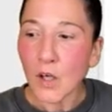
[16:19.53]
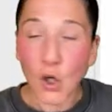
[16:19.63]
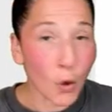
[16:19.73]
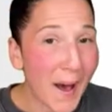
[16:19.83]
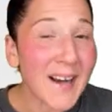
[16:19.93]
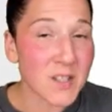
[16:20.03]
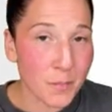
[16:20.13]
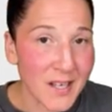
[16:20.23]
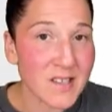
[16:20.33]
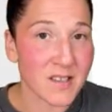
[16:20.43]
Go back to
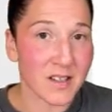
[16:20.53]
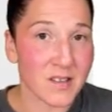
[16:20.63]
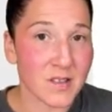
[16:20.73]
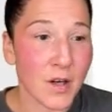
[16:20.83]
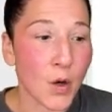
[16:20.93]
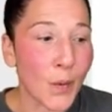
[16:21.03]
basics. We